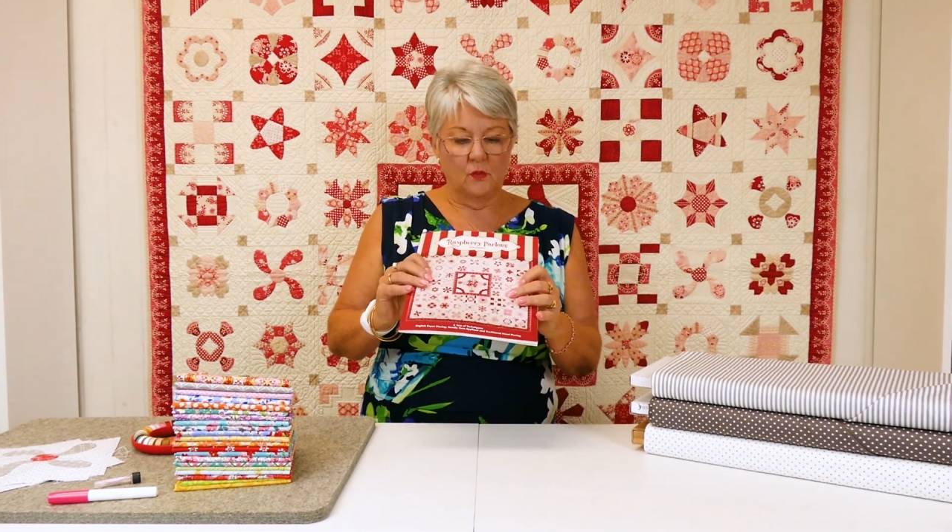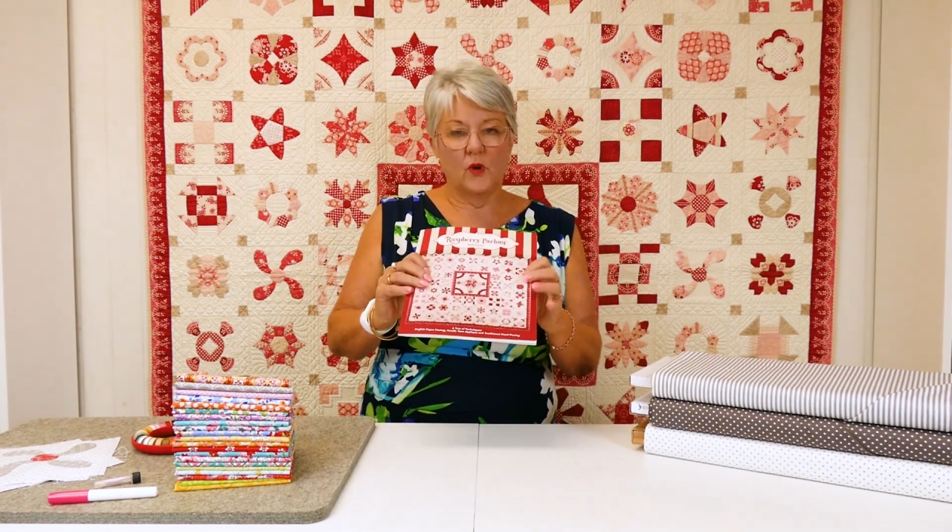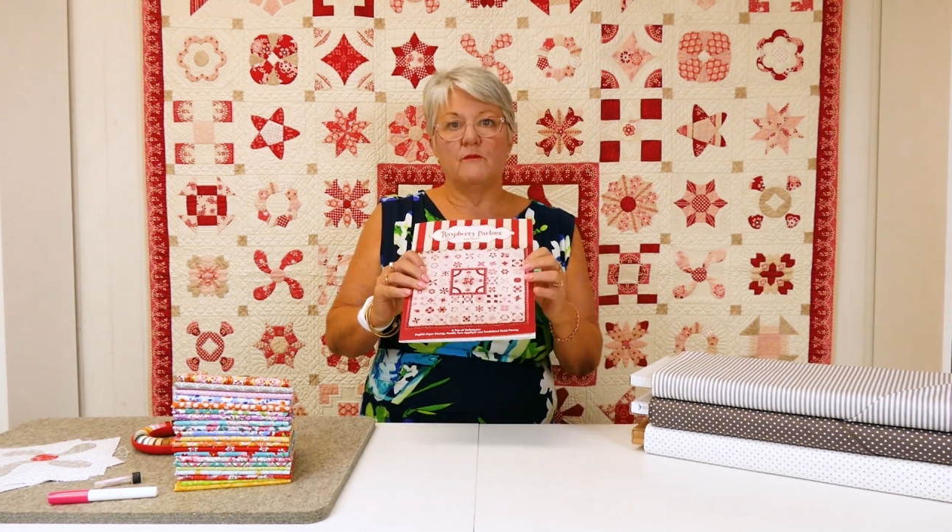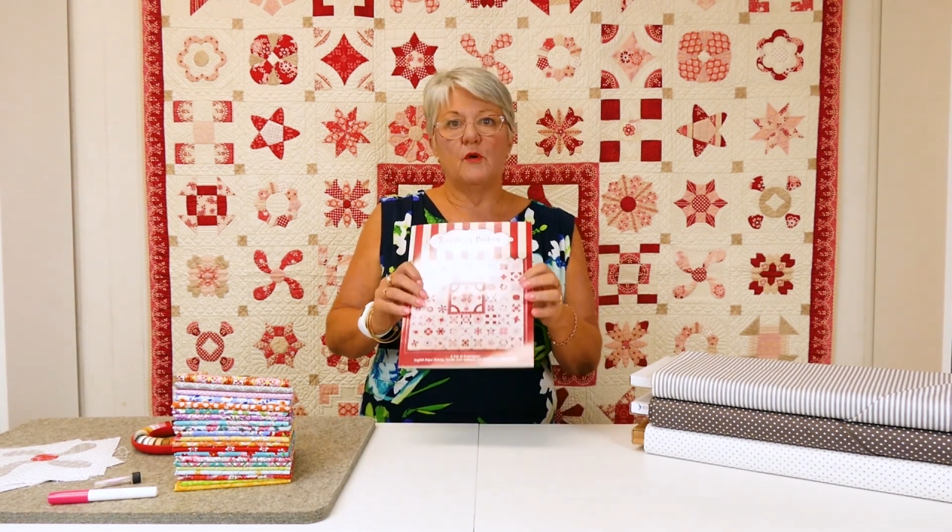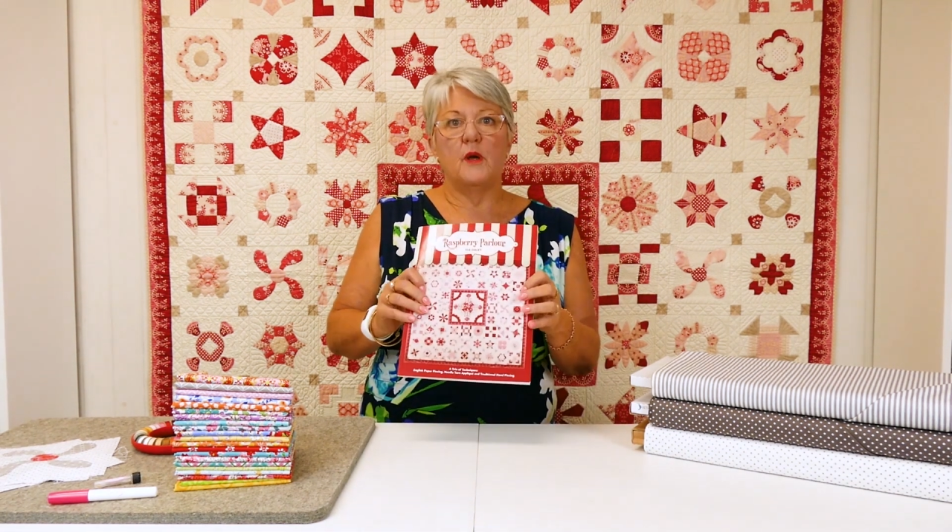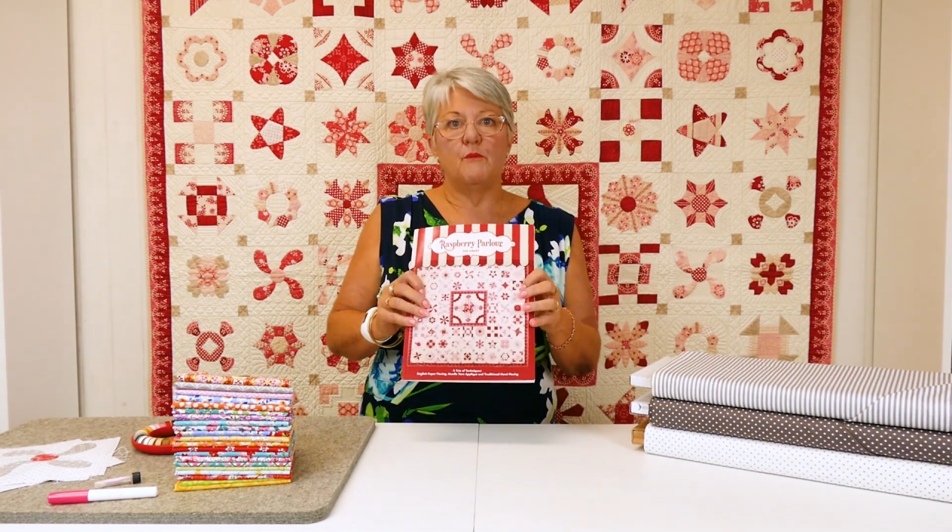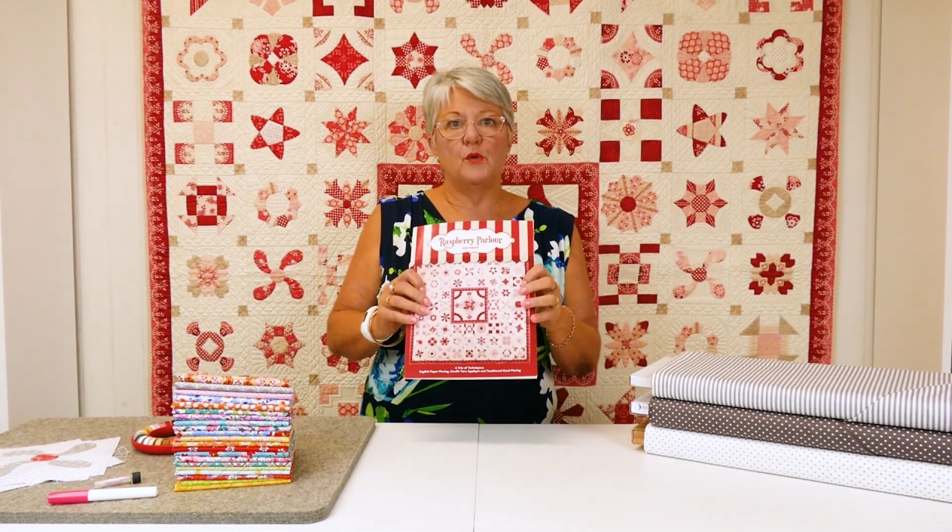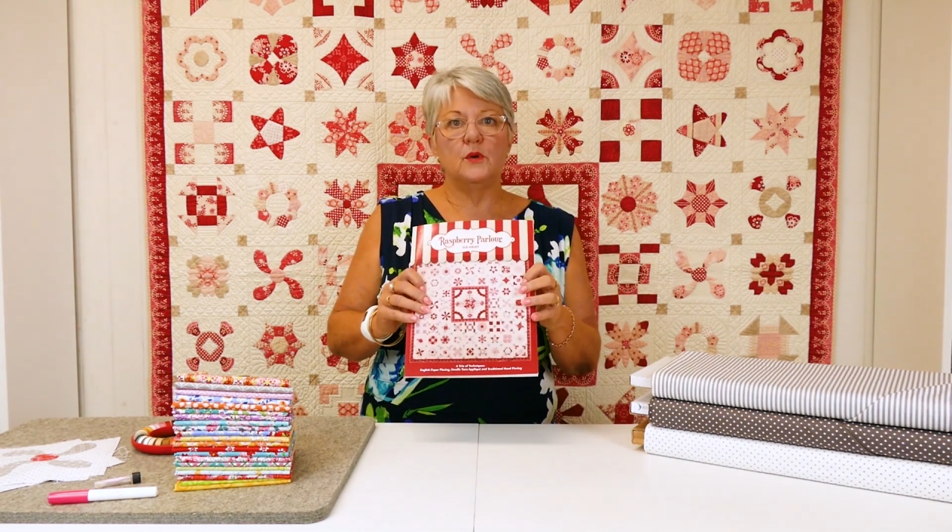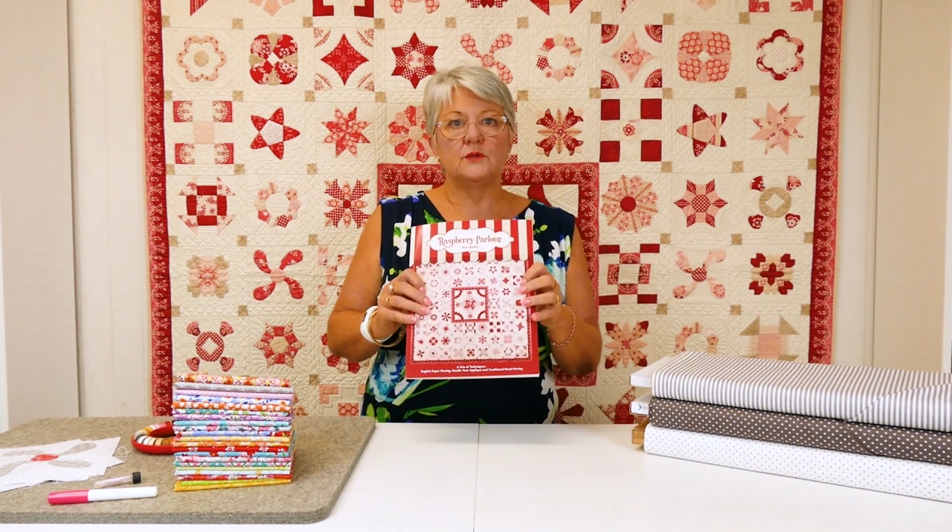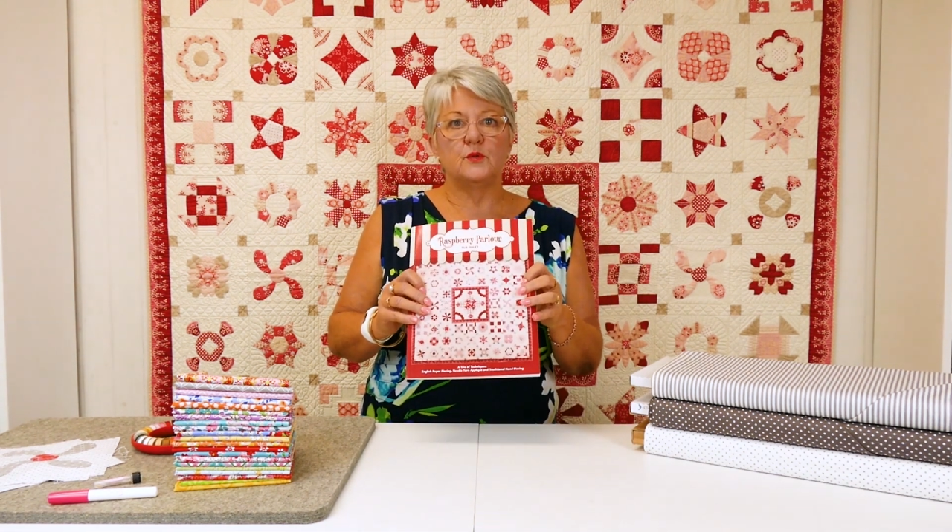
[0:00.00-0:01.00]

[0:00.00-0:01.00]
one of my books,